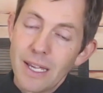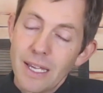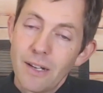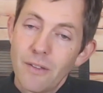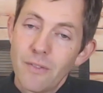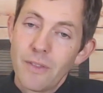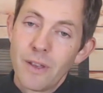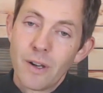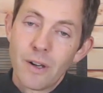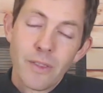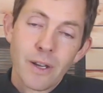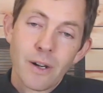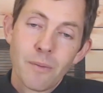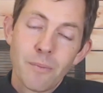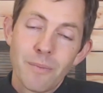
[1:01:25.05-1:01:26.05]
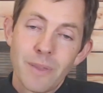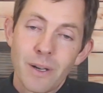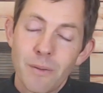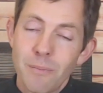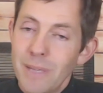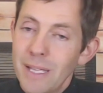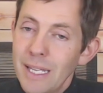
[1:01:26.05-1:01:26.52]
You know, there
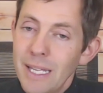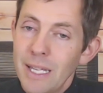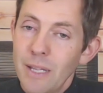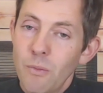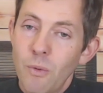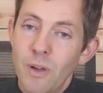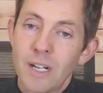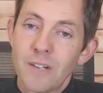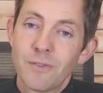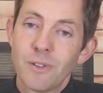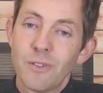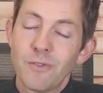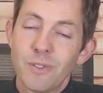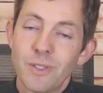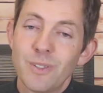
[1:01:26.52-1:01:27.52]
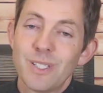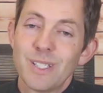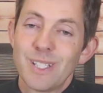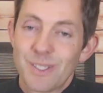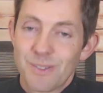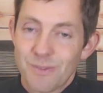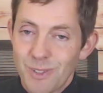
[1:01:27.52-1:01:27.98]
are many wonderful foods in
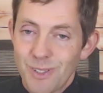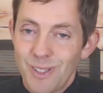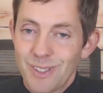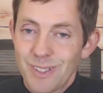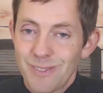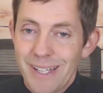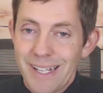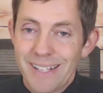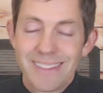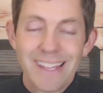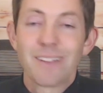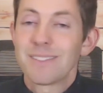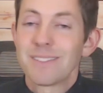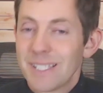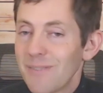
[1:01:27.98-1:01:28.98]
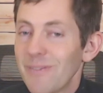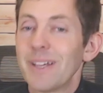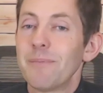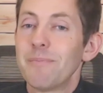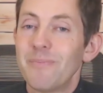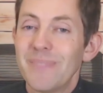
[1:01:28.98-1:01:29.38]
this world, like thousands of them.